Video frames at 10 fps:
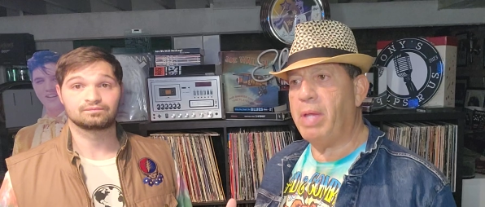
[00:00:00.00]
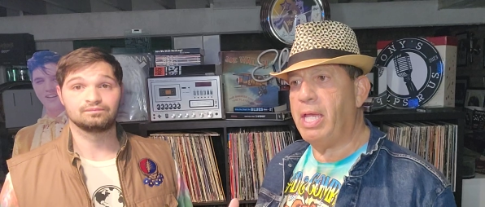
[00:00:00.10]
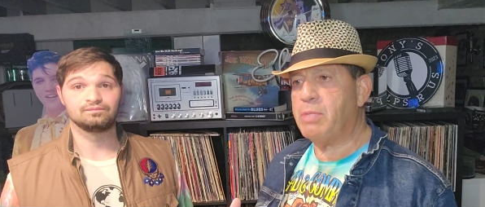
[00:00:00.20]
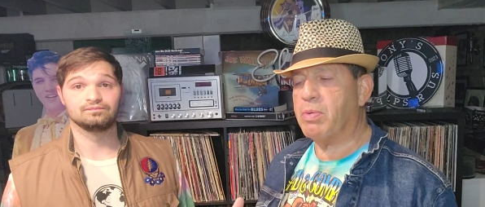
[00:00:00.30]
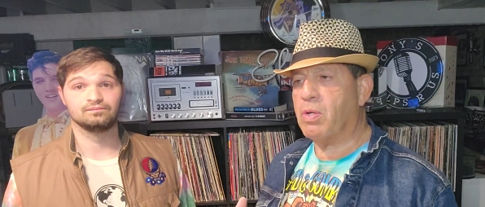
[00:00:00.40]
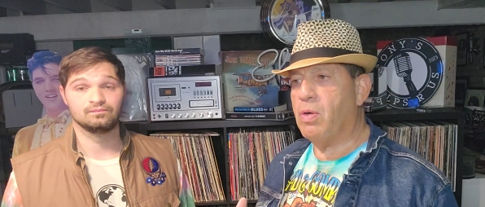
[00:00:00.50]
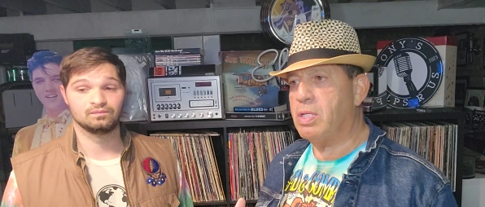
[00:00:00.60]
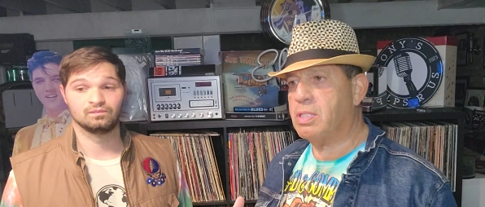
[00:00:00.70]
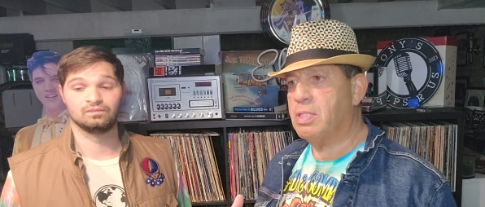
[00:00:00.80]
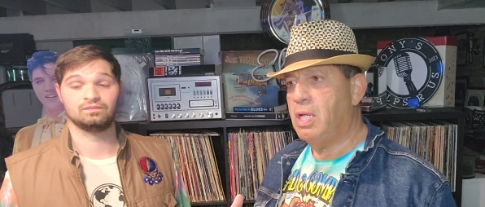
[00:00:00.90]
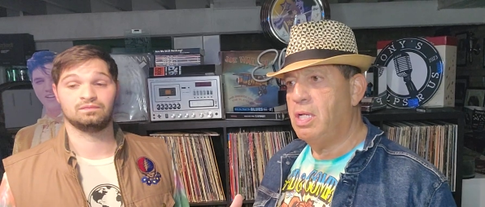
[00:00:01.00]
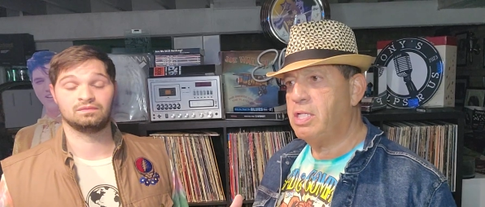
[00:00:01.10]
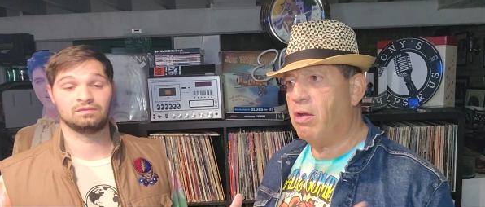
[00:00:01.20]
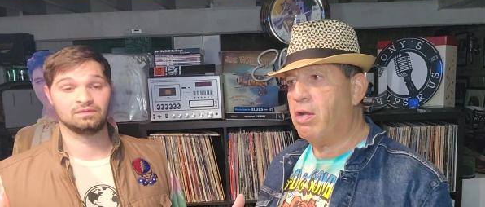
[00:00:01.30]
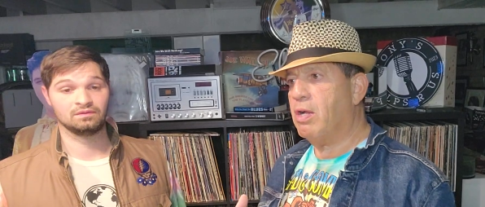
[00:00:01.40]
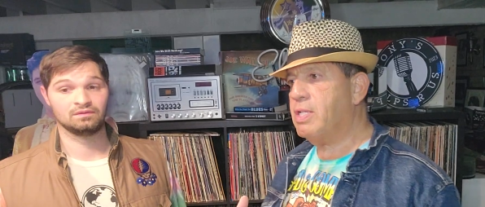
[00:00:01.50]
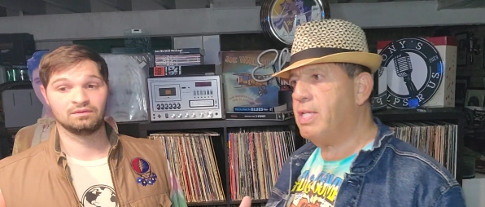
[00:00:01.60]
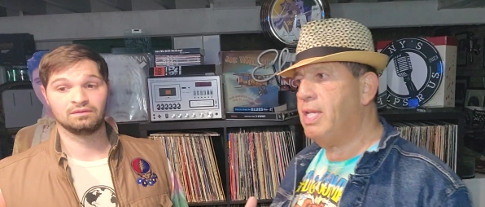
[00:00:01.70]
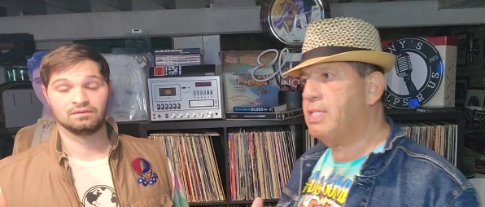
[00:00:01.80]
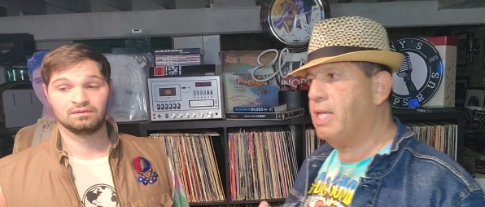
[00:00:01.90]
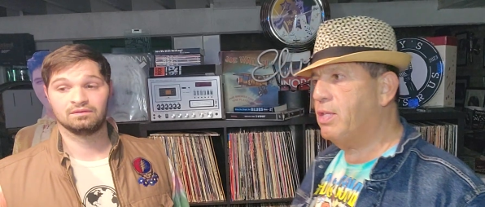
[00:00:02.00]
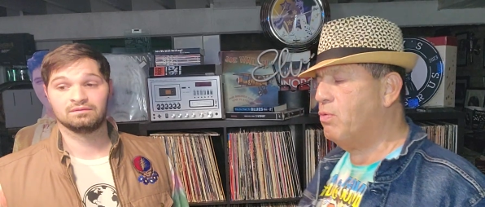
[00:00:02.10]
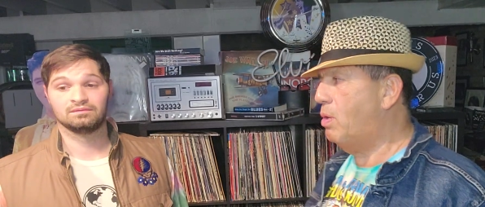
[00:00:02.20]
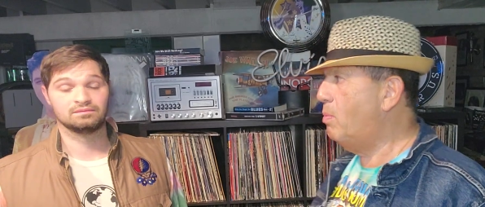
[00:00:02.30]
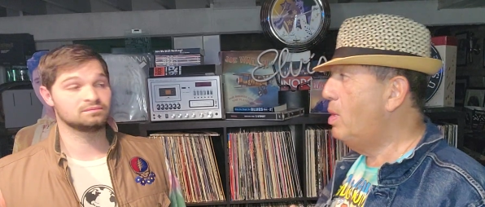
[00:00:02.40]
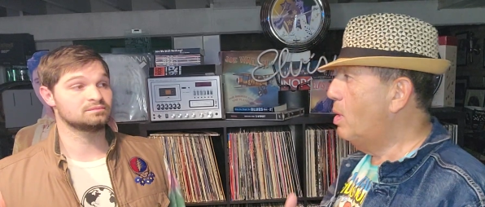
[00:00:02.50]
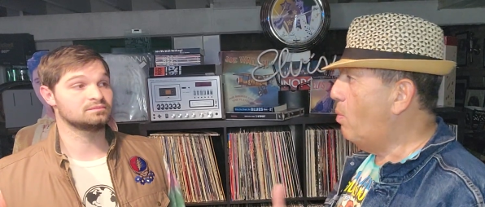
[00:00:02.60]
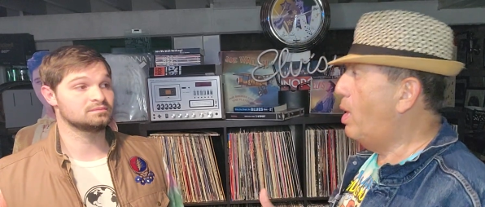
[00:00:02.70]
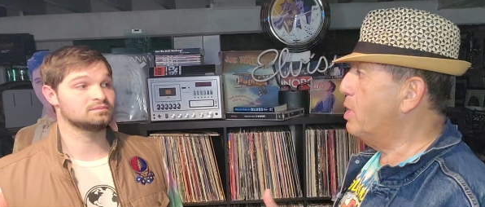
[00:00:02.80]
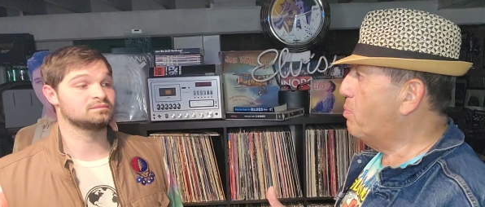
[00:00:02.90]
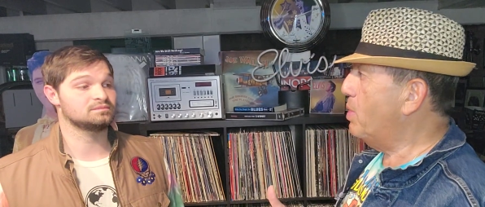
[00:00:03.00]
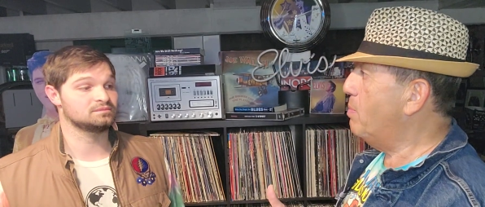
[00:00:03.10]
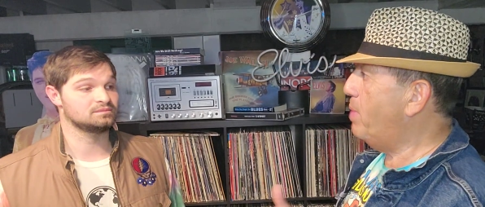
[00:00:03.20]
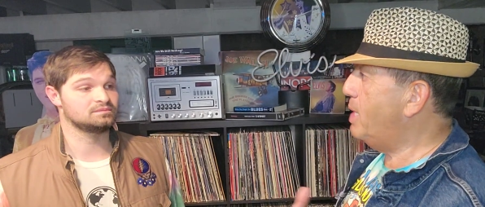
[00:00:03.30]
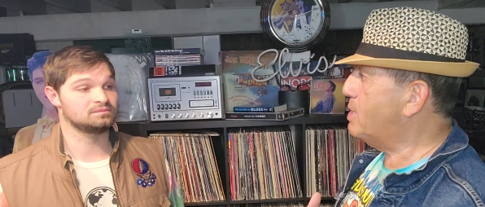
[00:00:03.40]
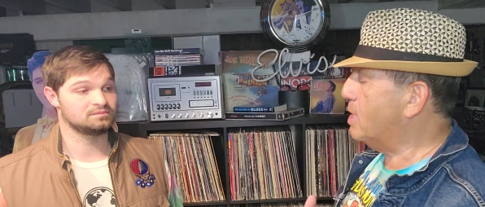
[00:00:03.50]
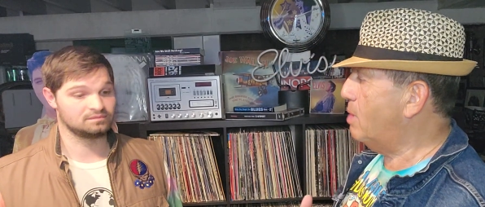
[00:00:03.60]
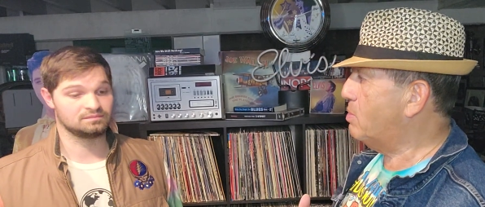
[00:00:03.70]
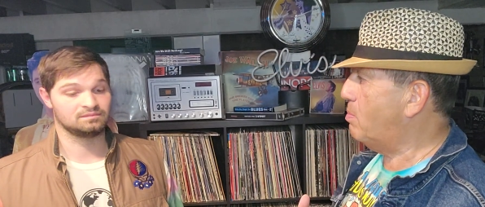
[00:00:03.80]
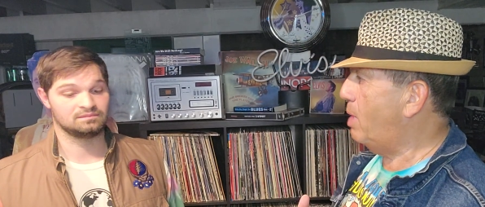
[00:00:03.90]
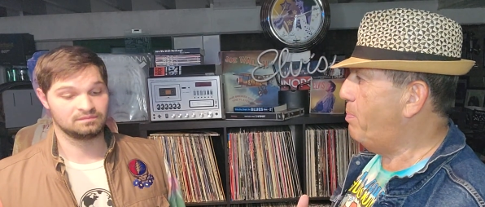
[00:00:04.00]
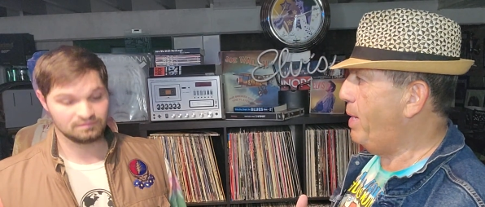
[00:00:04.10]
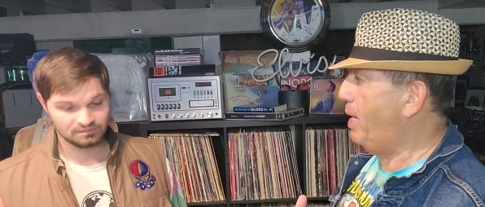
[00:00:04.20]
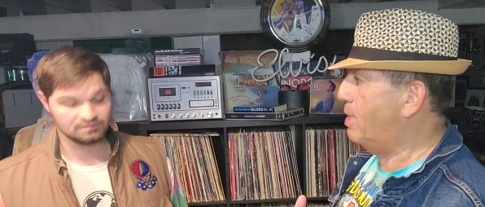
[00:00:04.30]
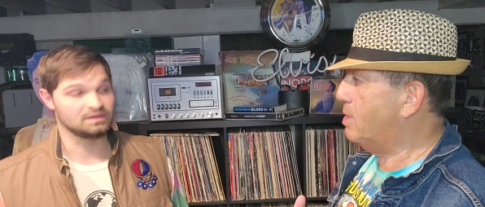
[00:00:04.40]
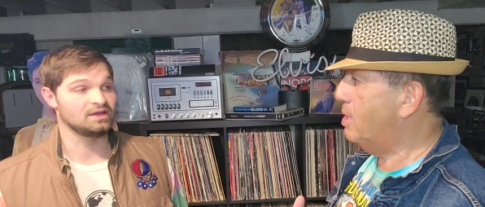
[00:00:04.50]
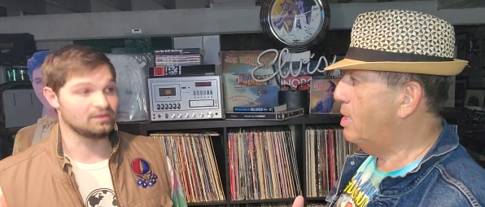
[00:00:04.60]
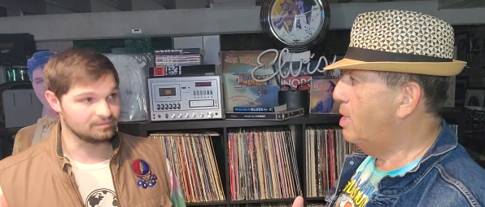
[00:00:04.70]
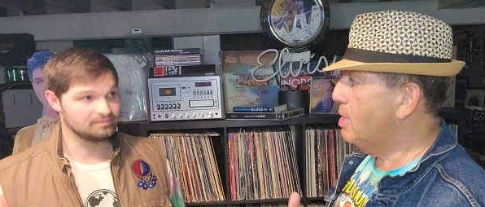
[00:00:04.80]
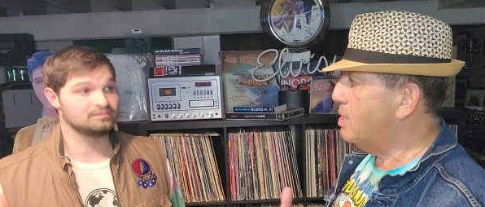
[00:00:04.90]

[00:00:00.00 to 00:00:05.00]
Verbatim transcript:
Speaker 1: bass because Jerry Garcia said to him, why don't you play bass and come to my band? Yep.